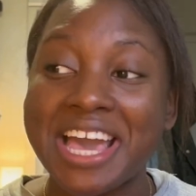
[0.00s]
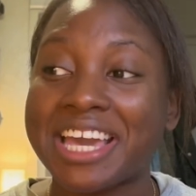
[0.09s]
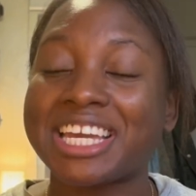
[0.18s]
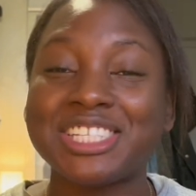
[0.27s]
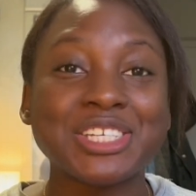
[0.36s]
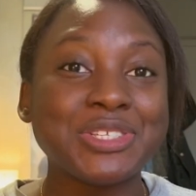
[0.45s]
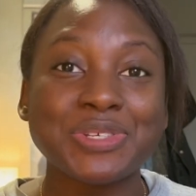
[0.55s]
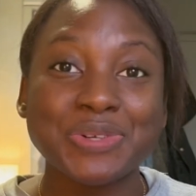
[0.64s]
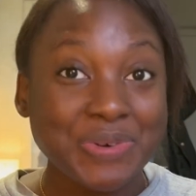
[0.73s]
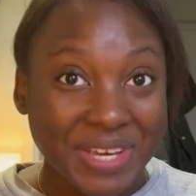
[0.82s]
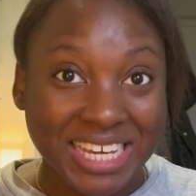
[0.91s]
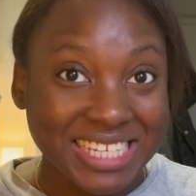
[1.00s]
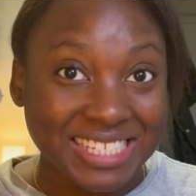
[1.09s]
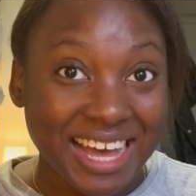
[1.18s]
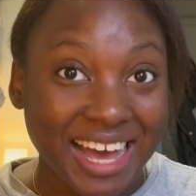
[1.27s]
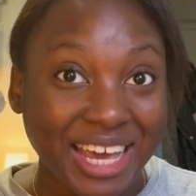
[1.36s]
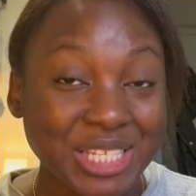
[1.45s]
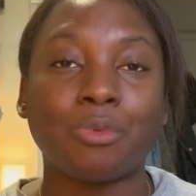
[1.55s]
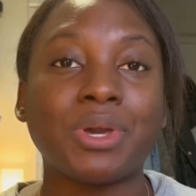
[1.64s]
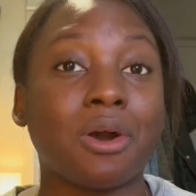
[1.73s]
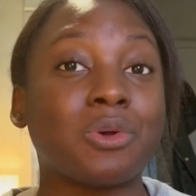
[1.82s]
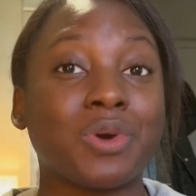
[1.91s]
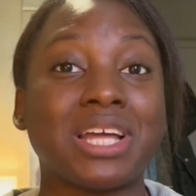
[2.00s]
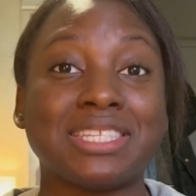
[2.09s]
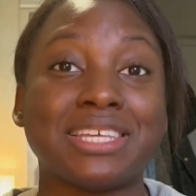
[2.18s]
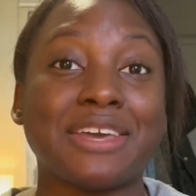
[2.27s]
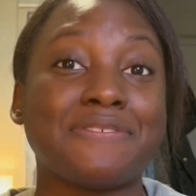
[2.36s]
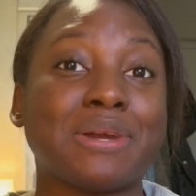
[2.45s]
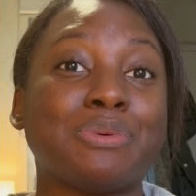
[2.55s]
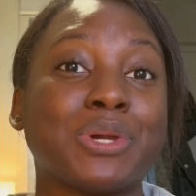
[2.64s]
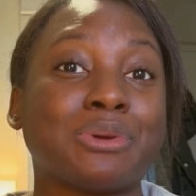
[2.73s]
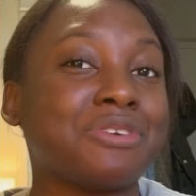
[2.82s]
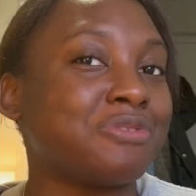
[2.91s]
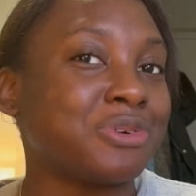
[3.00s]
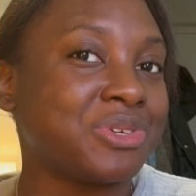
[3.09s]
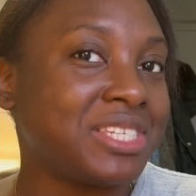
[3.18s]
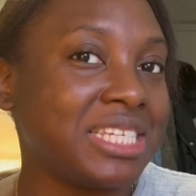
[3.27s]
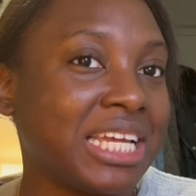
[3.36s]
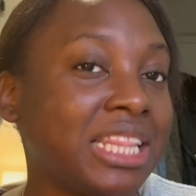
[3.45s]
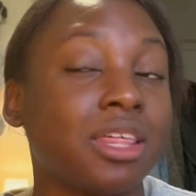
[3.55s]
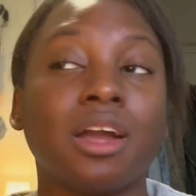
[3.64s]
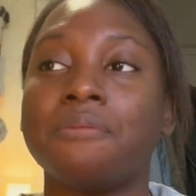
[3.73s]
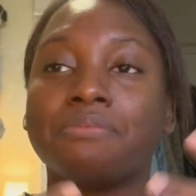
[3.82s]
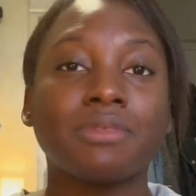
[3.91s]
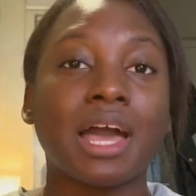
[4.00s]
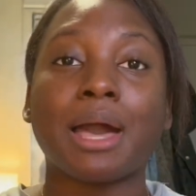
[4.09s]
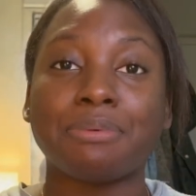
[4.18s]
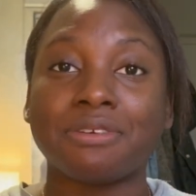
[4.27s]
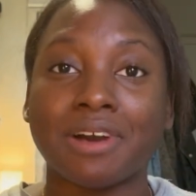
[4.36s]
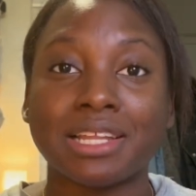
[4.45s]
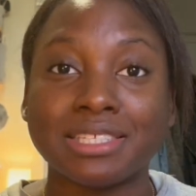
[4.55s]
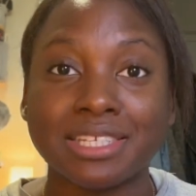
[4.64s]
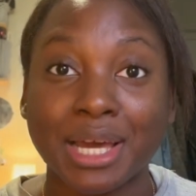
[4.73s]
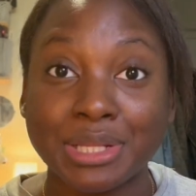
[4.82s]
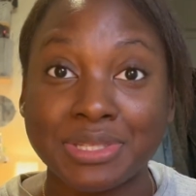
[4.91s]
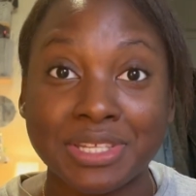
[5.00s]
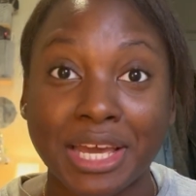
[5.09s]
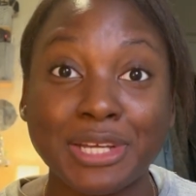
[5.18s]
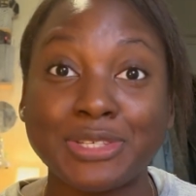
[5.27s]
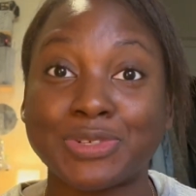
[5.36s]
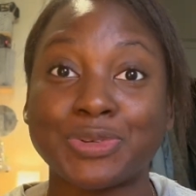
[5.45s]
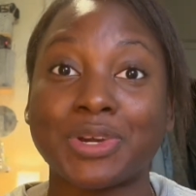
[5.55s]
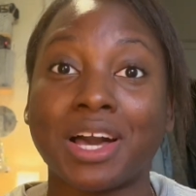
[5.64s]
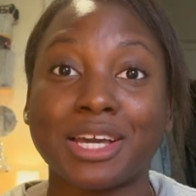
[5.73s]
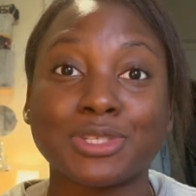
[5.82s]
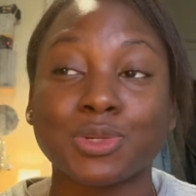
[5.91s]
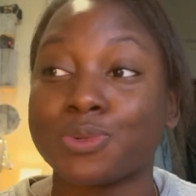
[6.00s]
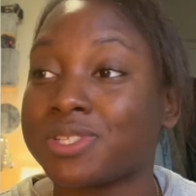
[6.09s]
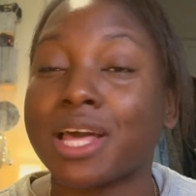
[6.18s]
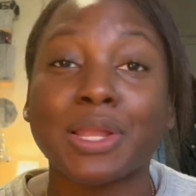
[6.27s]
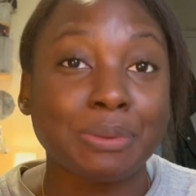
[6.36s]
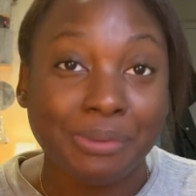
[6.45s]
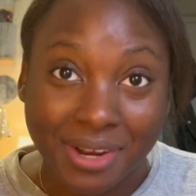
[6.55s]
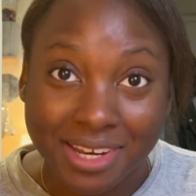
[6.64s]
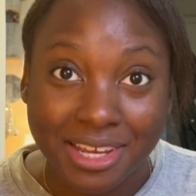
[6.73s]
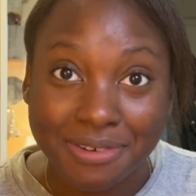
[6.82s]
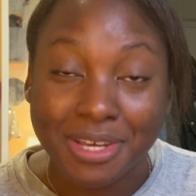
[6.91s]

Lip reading: It's in 2 weeks, guys. We are Wednesday, February 14th. Happy Valentine's Day to you guys who celebrate it.